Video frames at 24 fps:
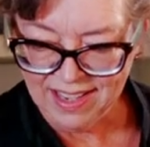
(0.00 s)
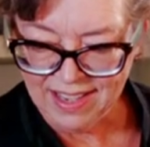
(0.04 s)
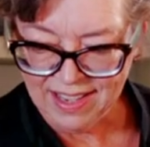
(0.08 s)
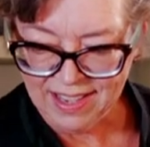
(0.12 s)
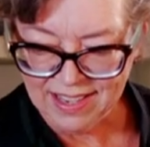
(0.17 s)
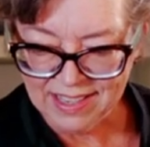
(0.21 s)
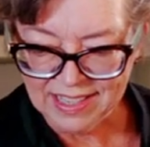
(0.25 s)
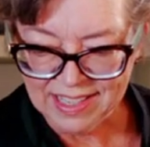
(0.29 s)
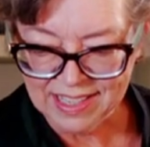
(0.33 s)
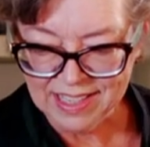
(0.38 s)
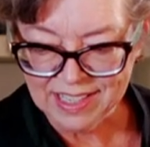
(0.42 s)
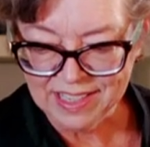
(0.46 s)

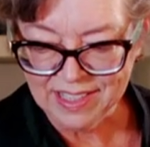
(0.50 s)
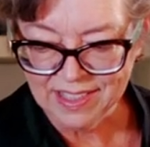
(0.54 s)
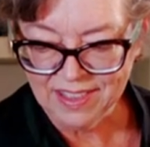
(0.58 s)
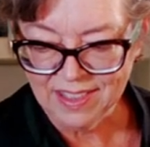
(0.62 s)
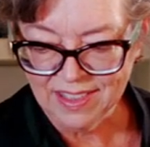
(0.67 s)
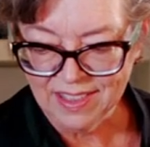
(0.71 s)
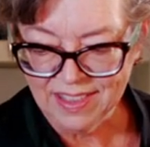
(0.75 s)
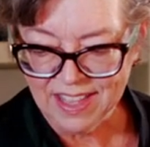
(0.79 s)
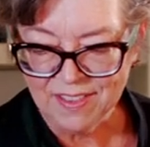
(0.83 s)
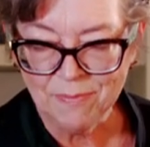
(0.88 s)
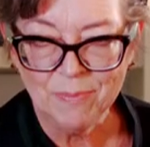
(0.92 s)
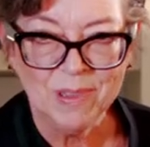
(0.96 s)
Uh,
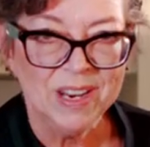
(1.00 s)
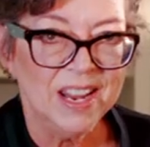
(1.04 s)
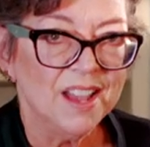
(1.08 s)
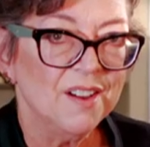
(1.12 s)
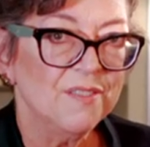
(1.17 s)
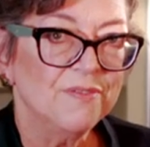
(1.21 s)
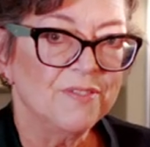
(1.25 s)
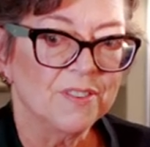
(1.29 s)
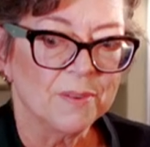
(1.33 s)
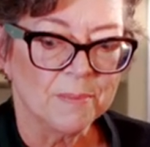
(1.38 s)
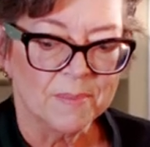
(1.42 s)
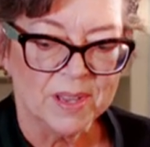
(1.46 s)
they've been
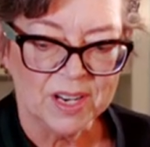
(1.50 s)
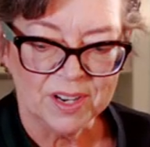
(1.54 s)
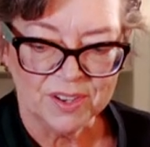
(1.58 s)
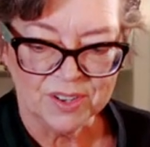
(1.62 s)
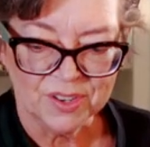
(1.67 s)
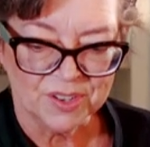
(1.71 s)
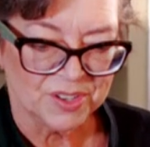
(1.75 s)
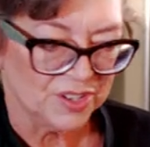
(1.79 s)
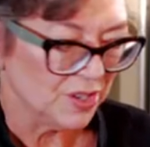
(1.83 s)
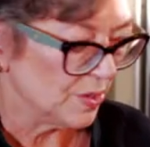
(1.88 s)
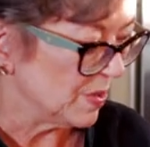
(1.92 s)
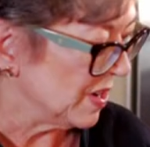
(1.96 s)
out for a minute
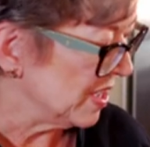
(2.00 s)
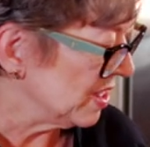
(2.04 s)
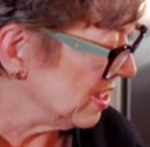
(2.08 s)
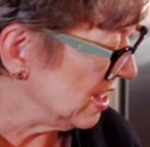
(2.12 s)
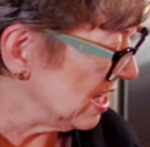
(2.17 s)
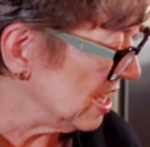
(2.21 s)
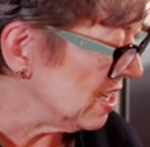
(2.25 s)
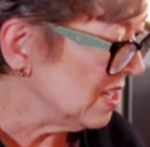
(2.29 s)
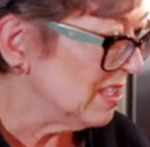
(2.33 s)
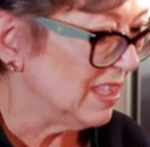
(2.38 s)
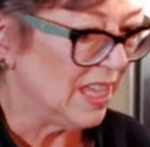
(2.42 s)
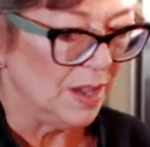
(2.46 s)
or two. I
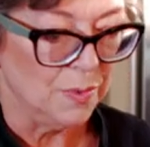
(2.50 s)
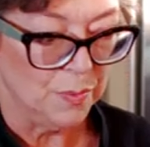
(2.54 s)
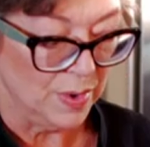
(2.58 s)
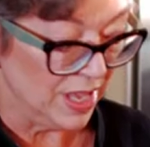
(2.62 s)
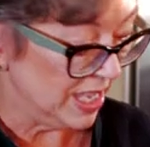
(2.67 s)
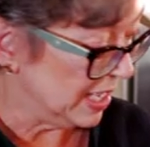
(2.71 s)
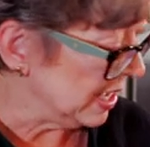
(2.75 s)
think that we